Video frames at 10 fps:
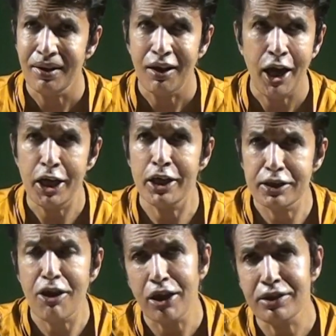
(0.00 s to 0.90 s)
And it is
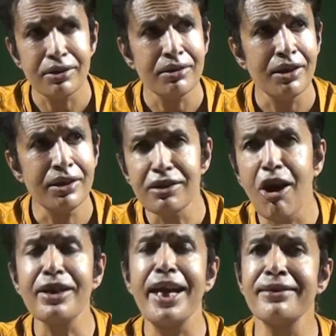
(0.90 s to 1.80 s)
not
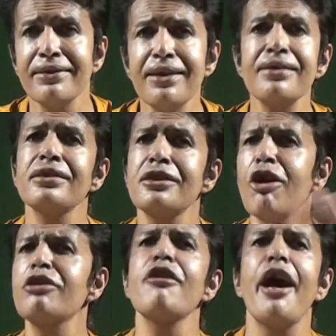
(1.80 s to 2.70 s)
accidental, it's
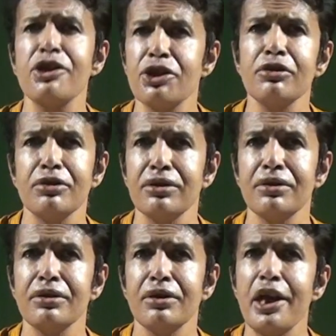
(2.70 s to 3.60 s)
not natural.
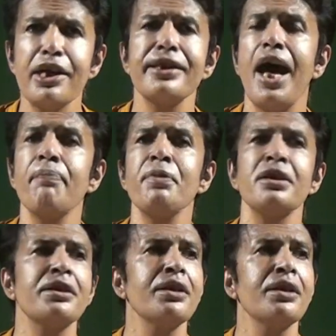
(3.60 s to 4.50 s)
It has
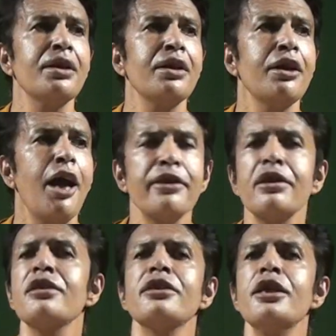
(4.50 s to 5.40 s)
happened as
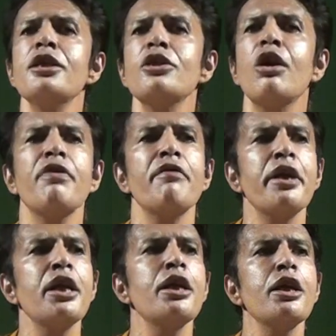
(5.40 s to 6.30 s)
a result of a
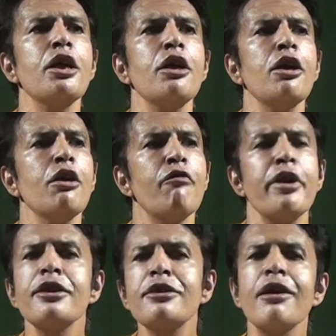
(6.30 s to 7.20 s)
very,
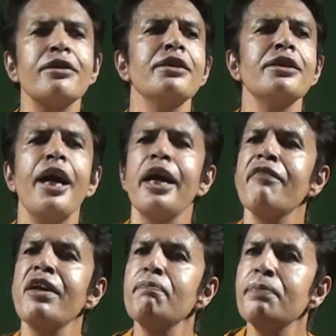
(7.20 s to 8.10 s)
very subtle and a
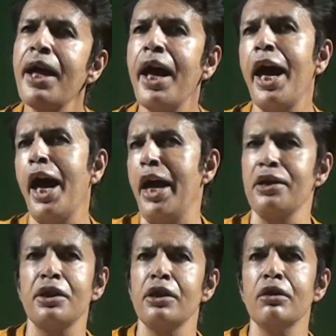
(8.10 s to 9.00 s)
very
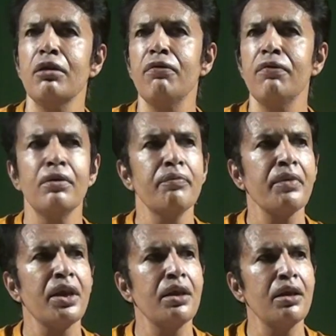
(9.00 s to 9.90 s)
planned,
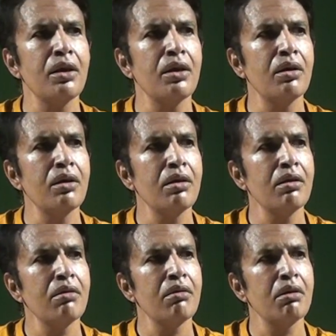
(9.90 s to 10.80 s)
you know,
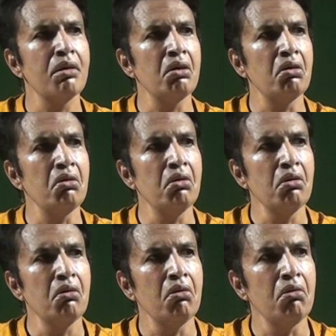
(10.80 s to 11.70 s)

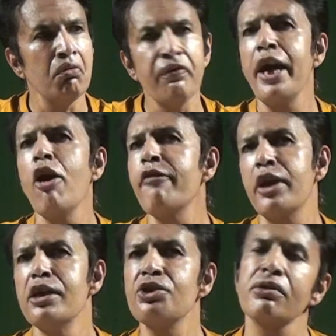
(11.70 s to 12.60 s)
way of
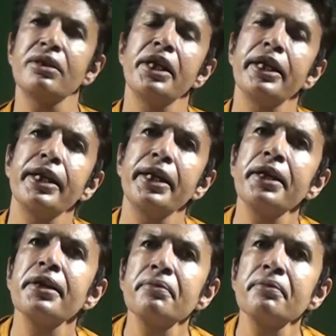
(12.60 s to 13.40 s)
cultural thinking.